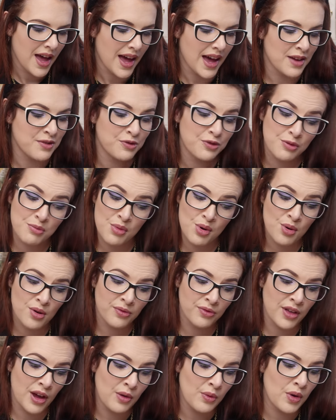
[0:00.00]
And for more
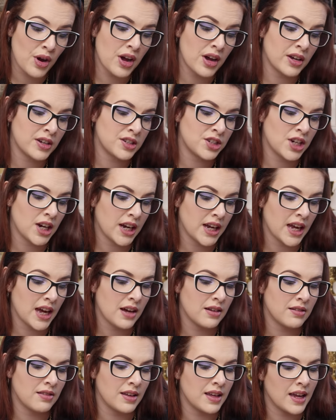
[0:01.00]
of their work, check
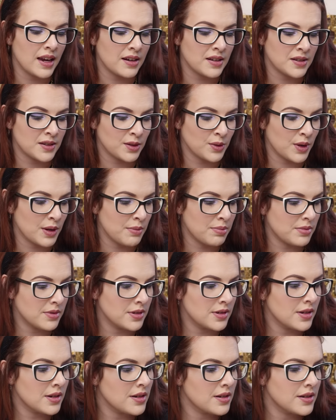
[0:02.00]
out
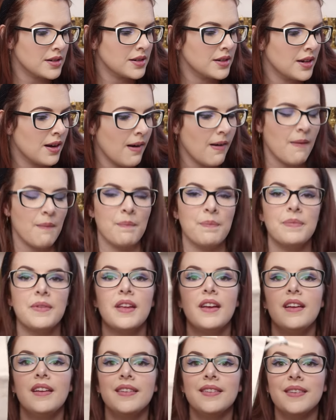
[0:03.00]
theyellowsquib.com.
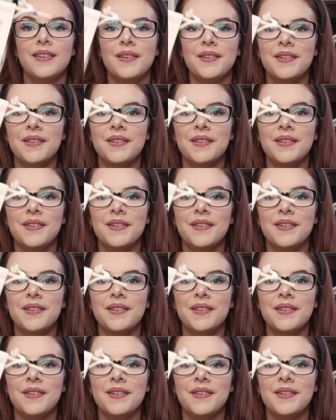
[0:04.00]
So